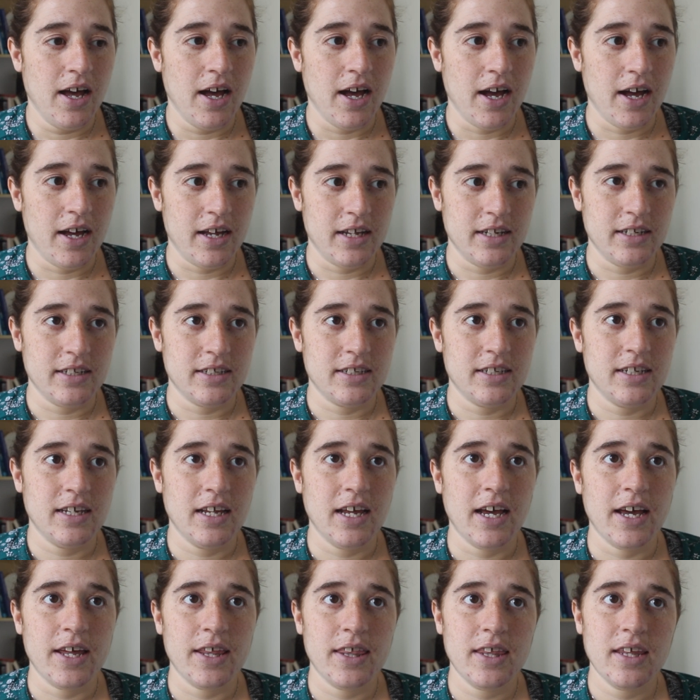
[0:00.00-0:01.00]
and
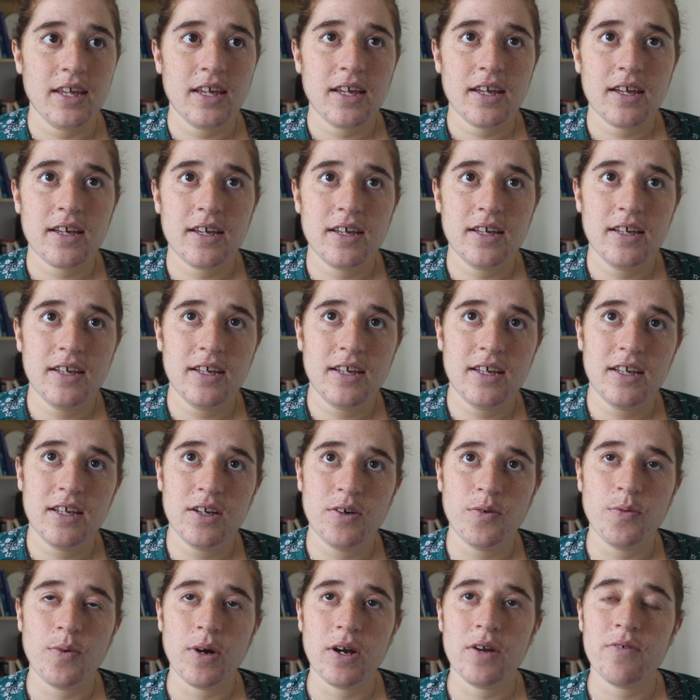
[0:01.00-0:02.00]
I think
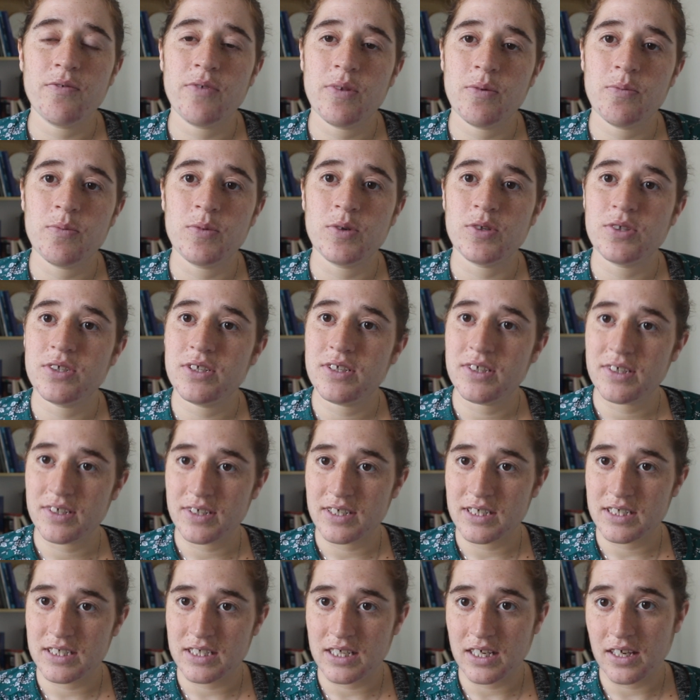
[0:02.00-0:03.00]
one of the most
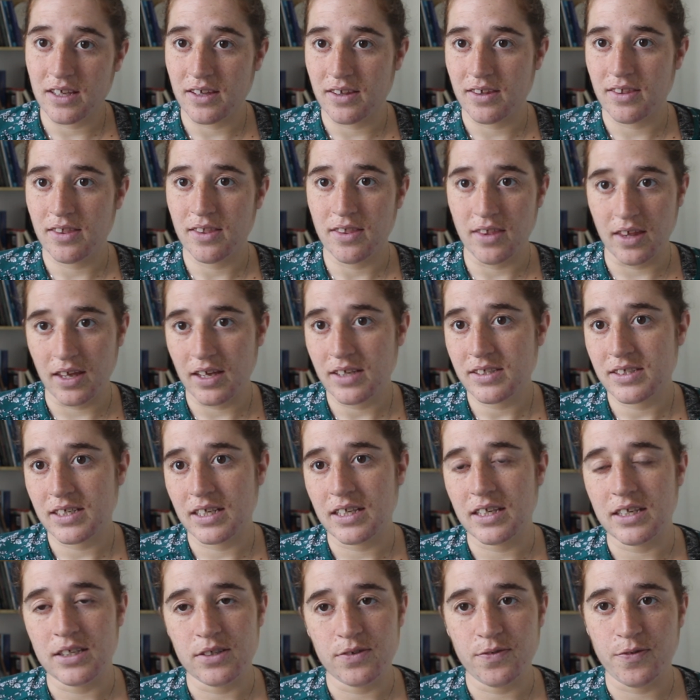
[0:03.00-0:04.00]
interesting things,
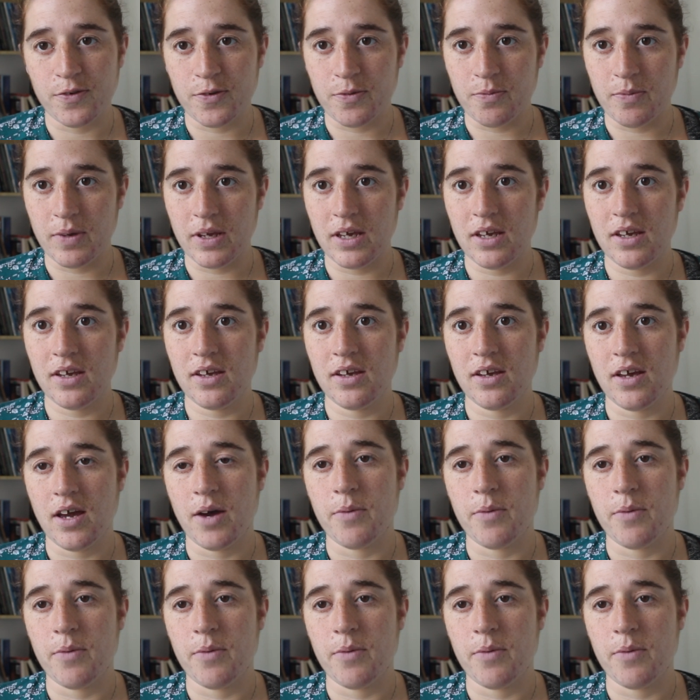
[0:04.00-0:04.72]
at least for me,